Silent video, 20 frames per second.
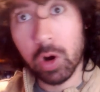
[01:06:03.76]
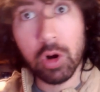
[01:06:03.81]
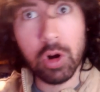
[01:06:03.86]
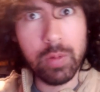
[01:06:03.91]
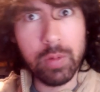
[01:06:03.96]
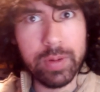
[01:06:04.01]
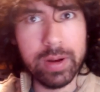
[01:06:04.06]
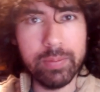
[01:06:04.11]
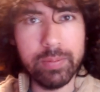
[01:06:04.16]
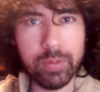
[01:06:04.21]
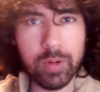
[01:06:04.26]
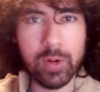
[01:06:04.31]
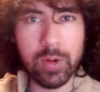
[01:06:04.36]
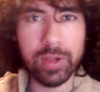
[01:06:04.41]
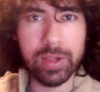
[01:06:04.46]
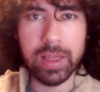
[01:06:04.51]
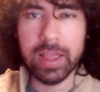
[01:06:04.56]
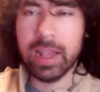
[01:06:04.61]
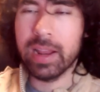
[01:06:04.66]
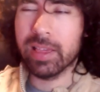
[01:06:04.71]
urban
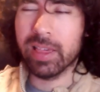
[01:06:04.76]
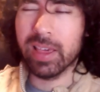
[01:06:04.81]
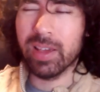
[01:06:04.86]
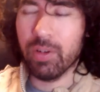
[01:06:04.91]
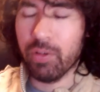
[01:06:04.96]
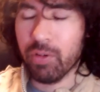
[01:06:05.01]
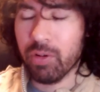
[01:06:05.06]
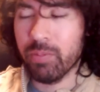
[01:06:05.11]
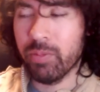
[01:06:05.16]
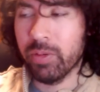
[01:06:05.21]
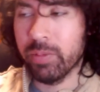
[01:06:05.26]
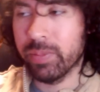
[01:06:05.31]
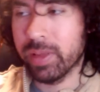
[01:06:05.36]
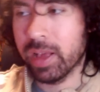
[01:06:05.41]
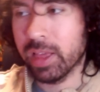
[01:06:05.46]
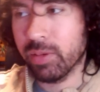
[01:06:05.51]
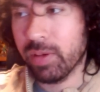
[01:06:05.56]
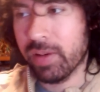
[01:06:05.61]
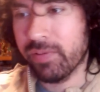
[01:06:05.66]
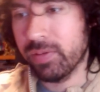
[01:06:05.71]
per se. They didn't say
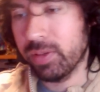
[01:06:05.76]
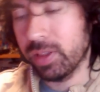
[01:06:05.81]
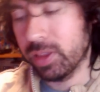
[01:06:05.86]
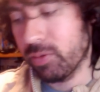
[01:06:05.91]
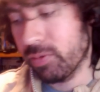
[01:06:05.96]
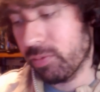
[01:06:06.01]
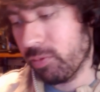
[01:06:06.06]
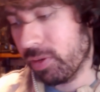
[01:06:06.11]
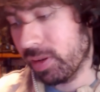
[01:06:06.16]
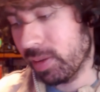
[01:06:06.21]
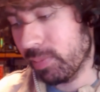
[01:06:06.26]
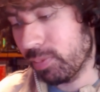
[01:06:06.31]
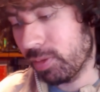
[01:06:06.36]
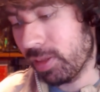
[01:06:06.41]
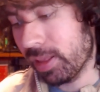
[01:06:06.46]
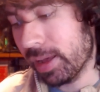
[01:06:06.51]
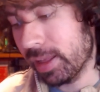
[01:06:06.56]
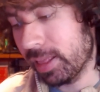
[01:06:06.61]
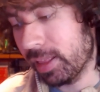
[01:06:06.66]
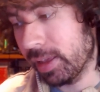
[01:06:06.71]
urban, but that's what I feel like they were trying to
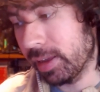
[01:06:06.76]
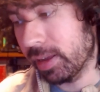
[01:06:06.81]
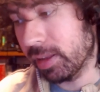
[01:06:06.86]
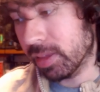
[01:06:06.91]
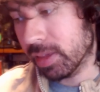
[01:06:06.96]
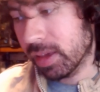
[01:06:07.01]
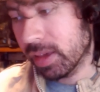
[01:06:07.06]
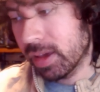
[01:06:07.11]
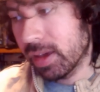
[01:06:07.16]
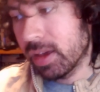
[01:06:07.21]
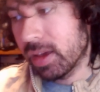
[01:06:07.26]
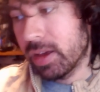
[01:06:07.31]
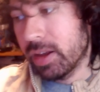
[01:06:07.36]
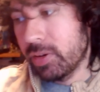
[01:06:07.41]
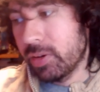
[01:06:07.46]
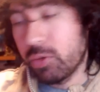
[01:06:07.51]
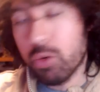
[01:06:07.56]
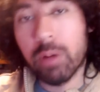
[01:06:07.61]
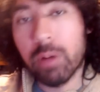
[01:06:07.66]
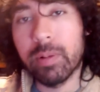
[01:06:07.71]
imply. Like it's
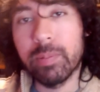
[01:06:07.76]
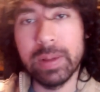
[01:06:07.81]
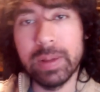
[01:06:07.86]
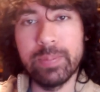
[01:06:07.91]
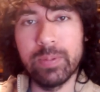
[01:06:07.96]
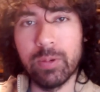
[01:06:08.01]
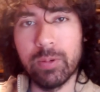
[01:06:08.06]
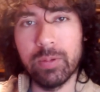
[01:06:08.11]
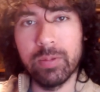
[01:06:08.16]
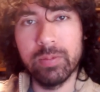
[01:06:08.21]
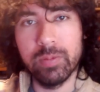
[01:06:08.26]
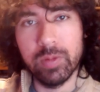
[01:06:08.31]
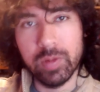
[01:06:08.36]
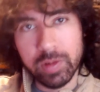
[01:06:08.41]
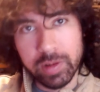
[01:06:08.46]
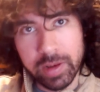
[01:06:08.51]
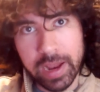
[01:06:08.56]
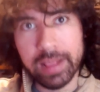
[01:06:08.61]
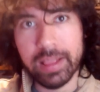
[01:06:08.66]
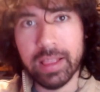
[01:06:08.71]
normal people,
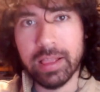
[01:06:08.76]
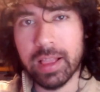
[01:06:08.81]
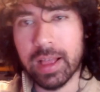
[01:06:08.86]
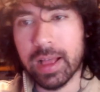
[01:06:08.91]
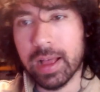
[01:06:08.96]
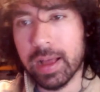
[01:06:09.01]
daily